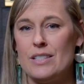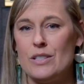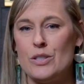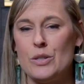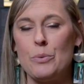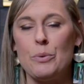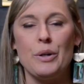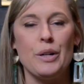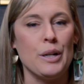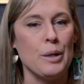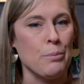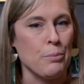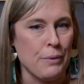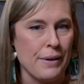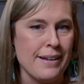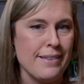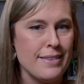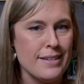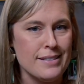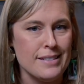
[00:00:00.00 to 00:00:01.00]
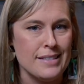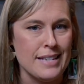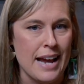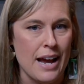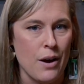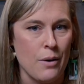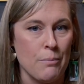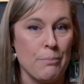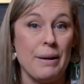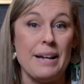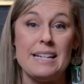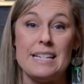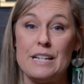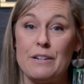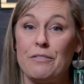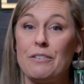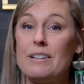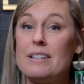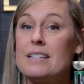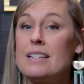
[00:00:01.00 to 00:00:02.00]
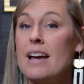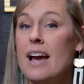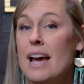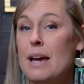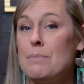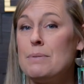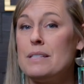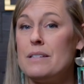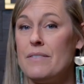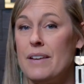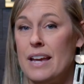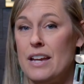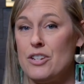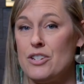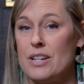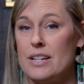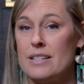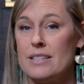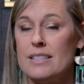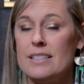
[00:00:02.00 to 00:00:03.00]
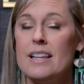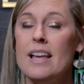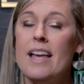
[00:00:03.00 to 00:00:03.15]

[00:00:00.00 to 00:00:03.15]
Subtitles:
So we're going to break this down by different types of agents,